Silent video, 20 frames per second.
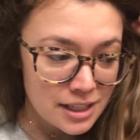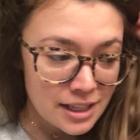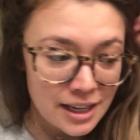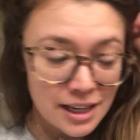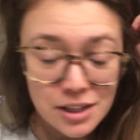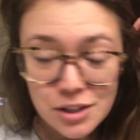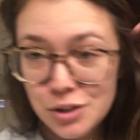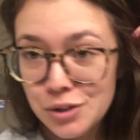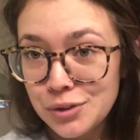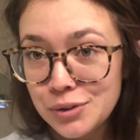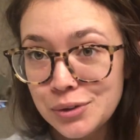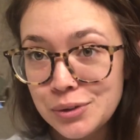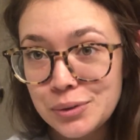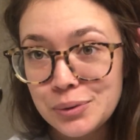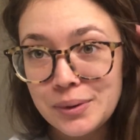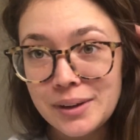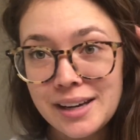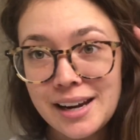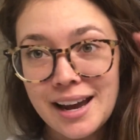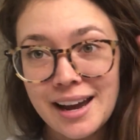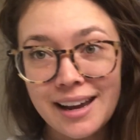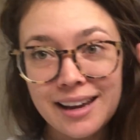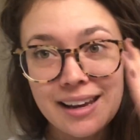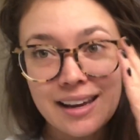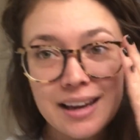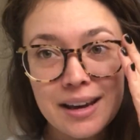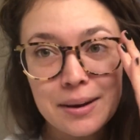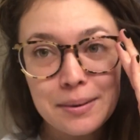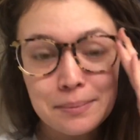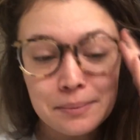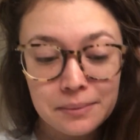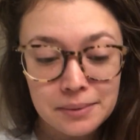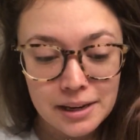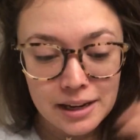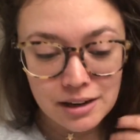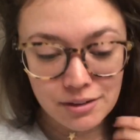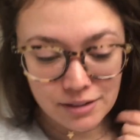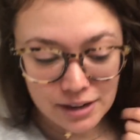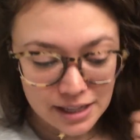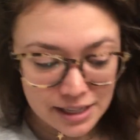thing I do when I am
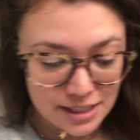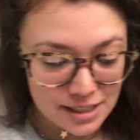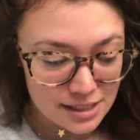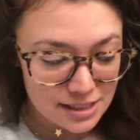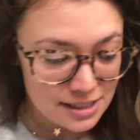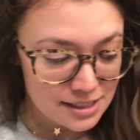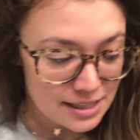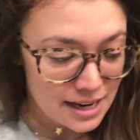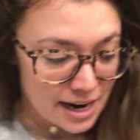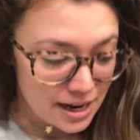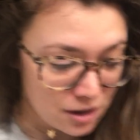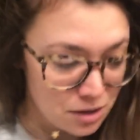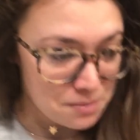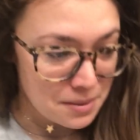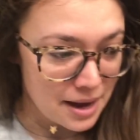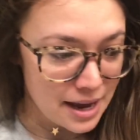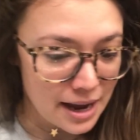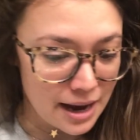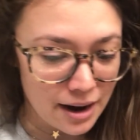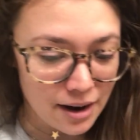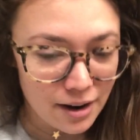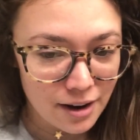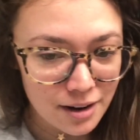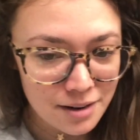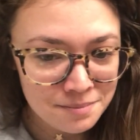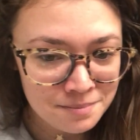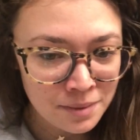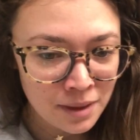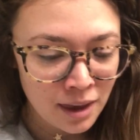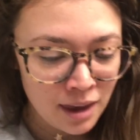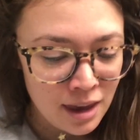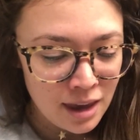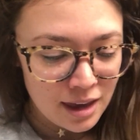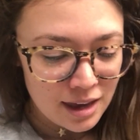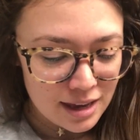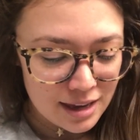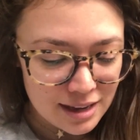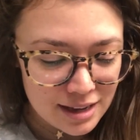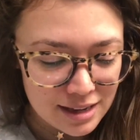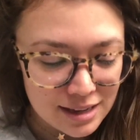getting ready to style my hair
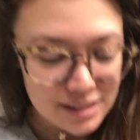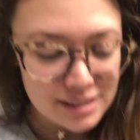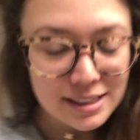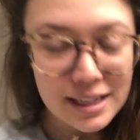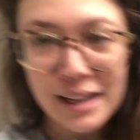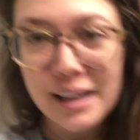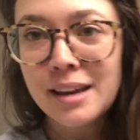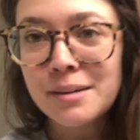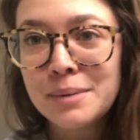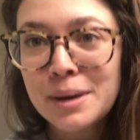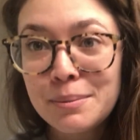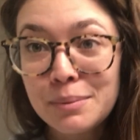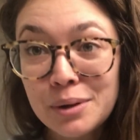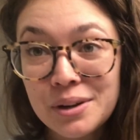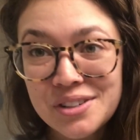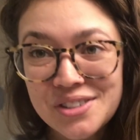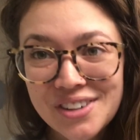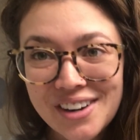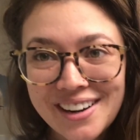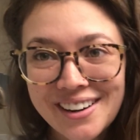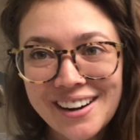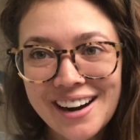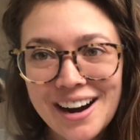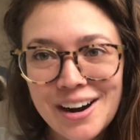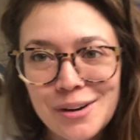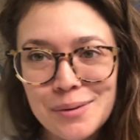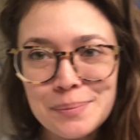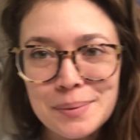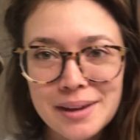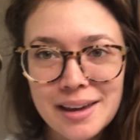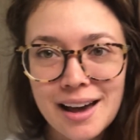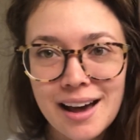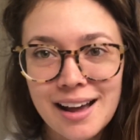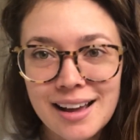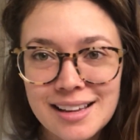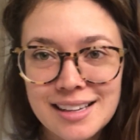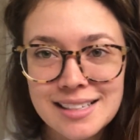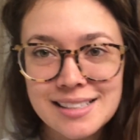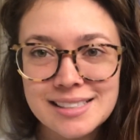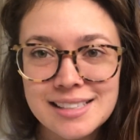is I get my blow dryer out
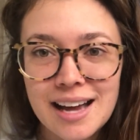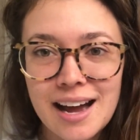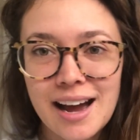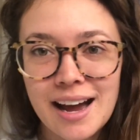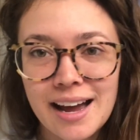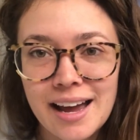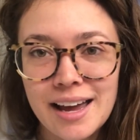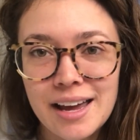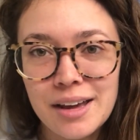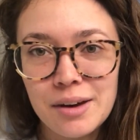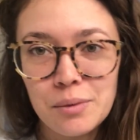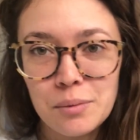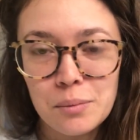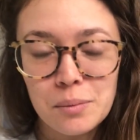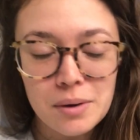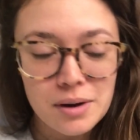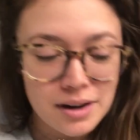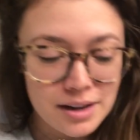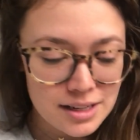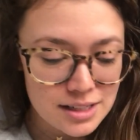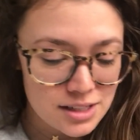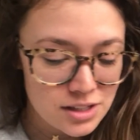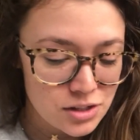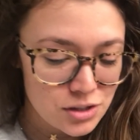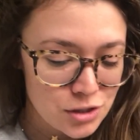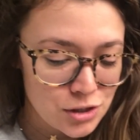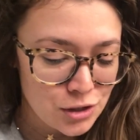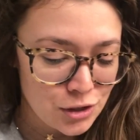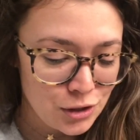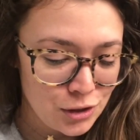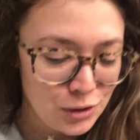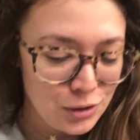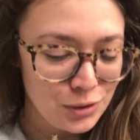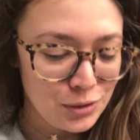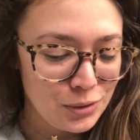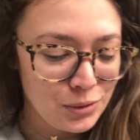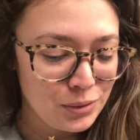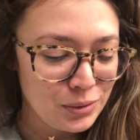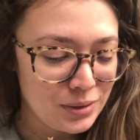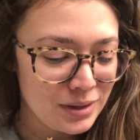because I want
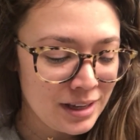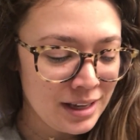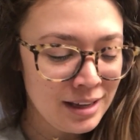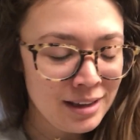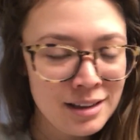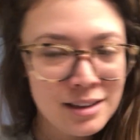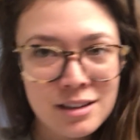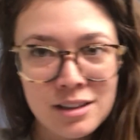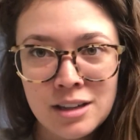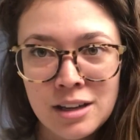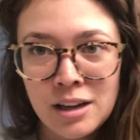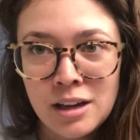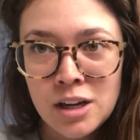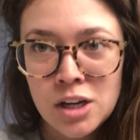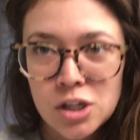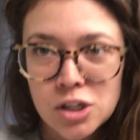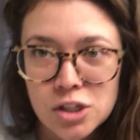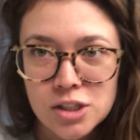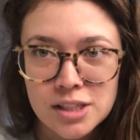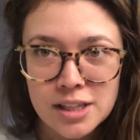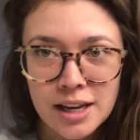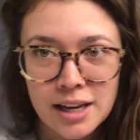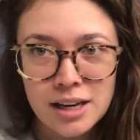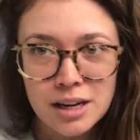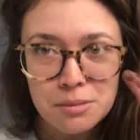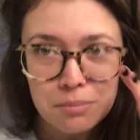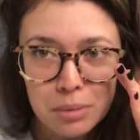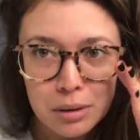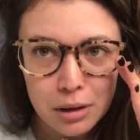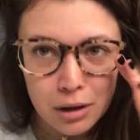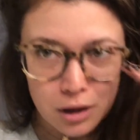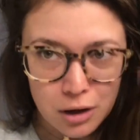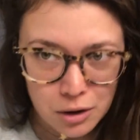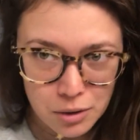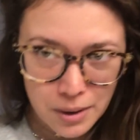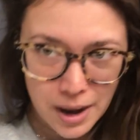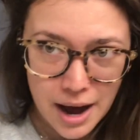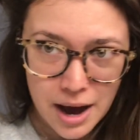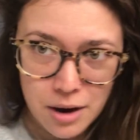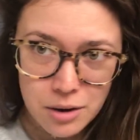to just kind of
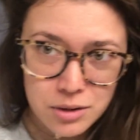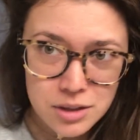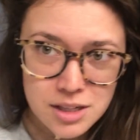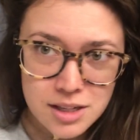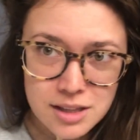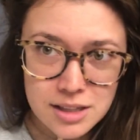blow out